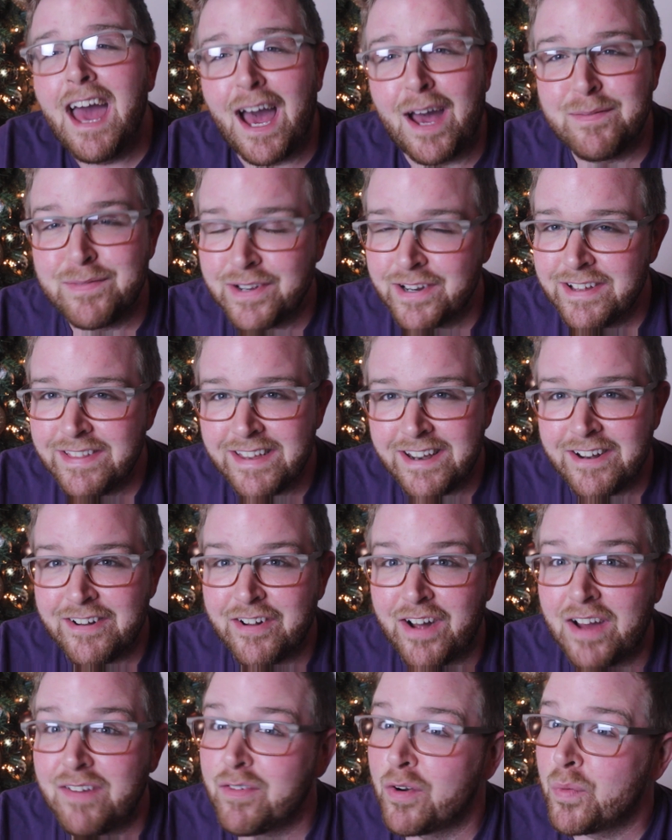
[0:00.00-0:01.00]
I'm sorry that I
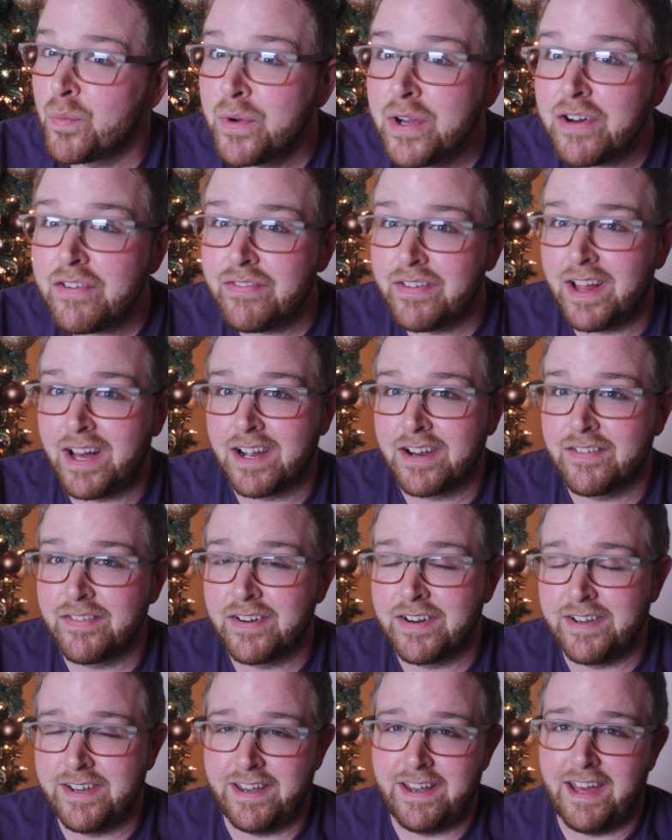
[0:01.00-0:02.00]
don't have a real vlog
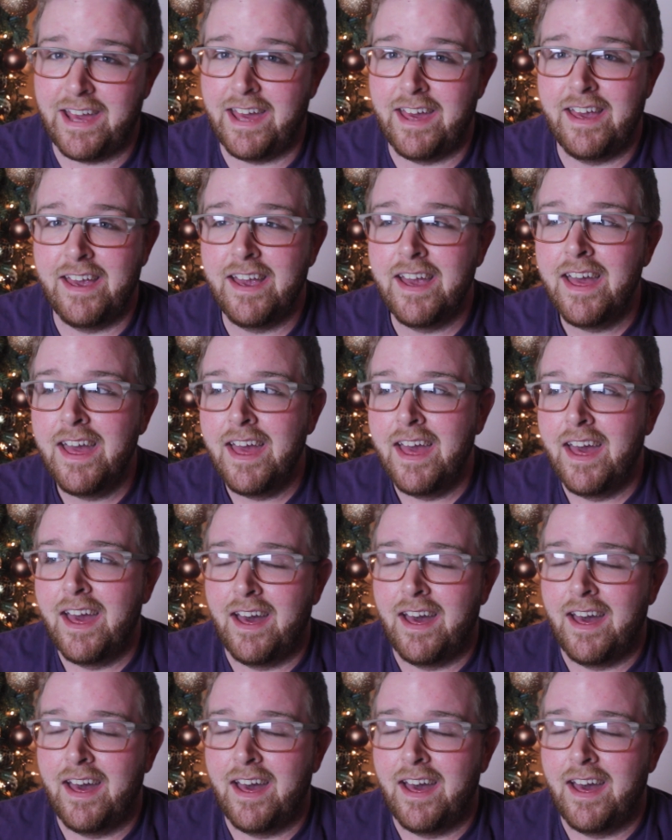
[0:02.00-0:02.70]
for today,